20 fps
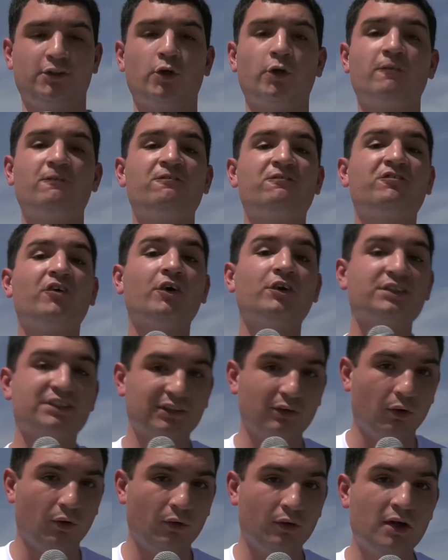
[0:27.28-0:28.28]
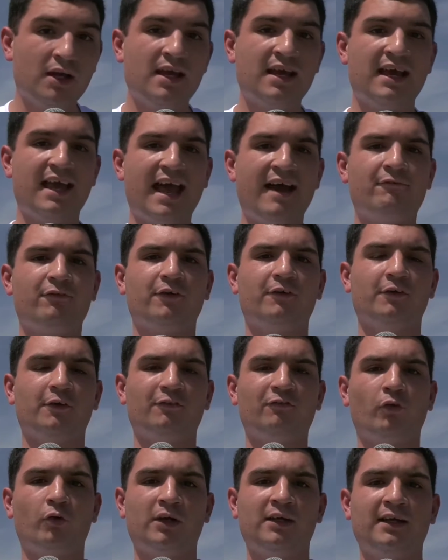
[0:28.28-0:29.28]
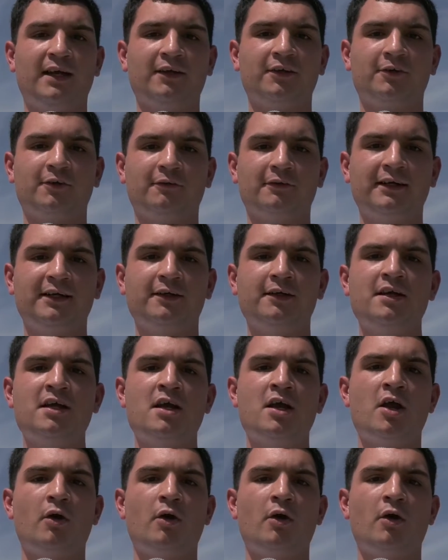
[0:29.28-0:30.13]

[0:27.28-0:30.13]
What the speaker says: her first goal ever in her 49er career,